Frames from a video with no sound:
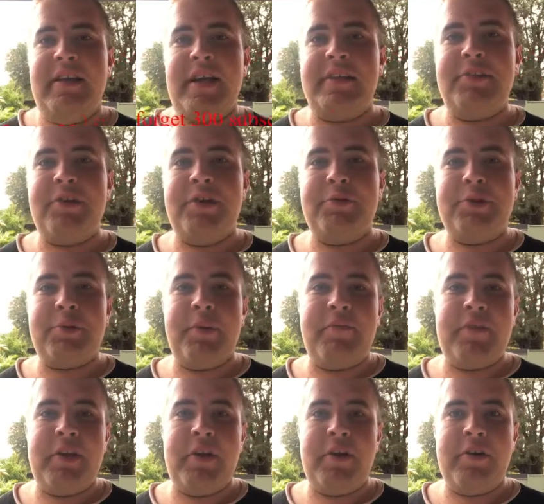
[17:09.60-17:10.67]
Thanks guys for watching my
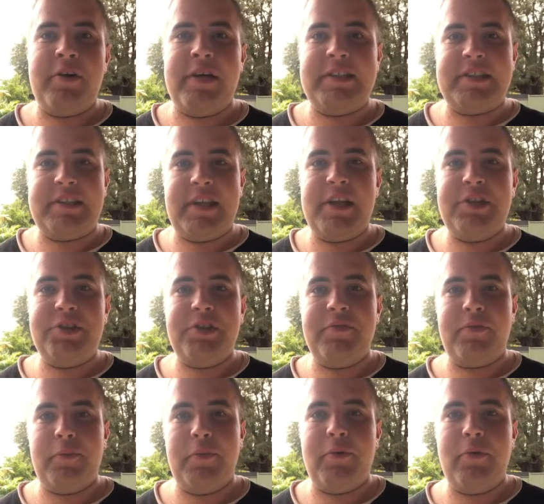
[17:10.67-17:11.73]
video, guys. Stay tuned
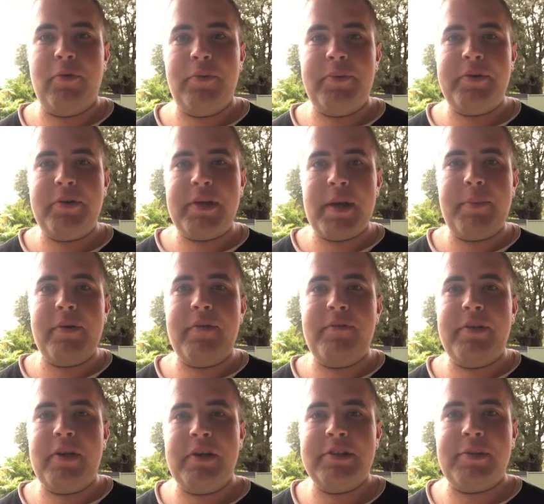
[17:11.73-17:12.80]
for more. We're doing a couple of
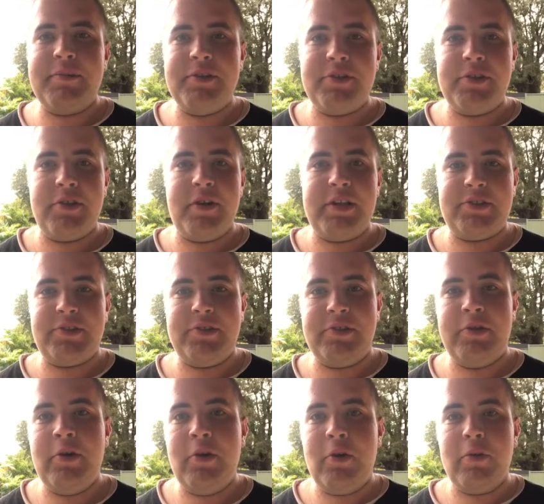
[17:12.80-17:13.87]
videos coming to you guys soon.